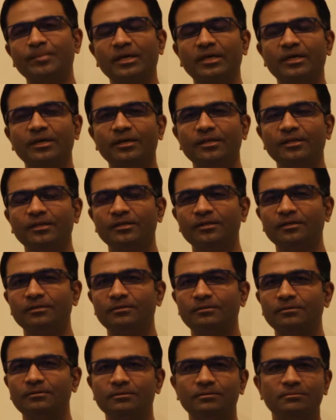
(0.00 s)
my
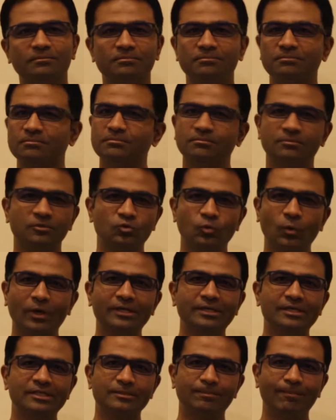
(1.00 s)
career
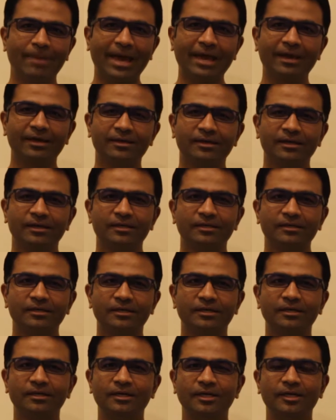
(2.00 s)
12 years back and
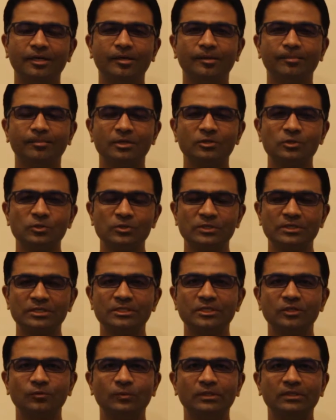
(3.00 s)
currently I am
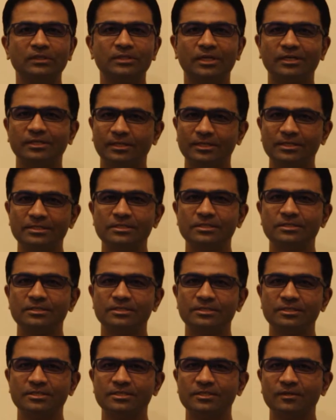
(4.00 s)
associated with Tata
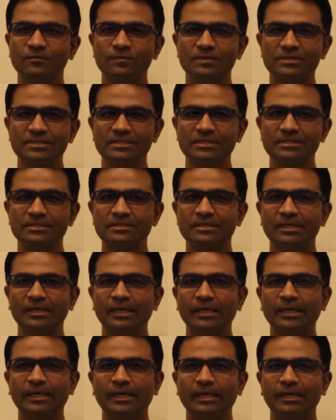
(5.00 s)
Consultancy Services.
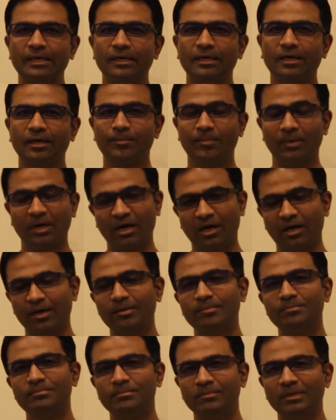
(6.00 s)
I
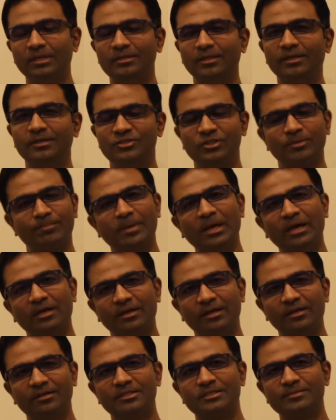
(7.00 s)
am in
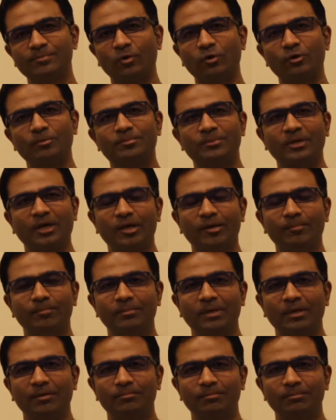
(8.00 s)
Japan at this point of
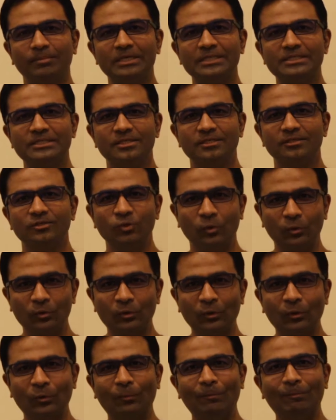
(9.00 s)
time. I'm based in
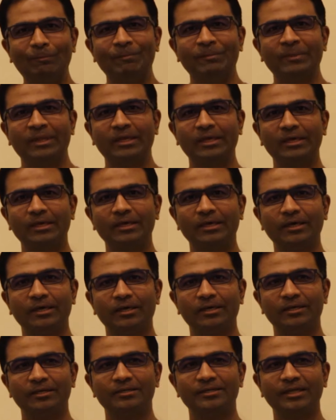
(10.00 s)
Tokyo
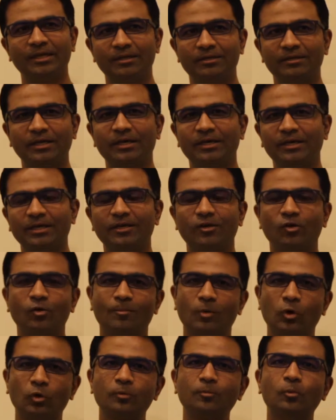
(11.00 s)
and there I take care
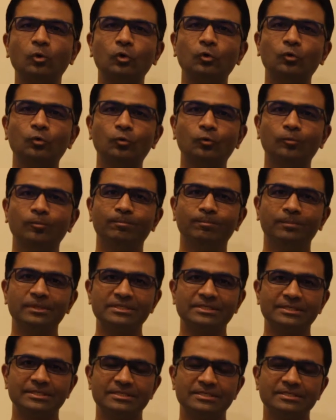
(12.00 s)
of automotive
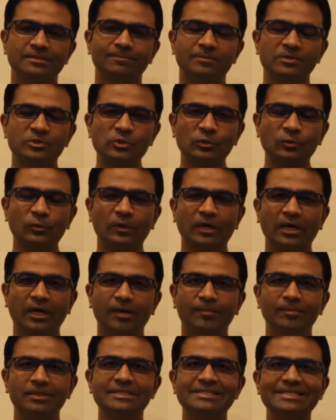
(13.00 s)
business. So
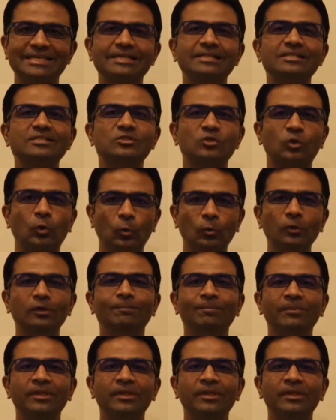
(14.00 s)
I'm in sales role.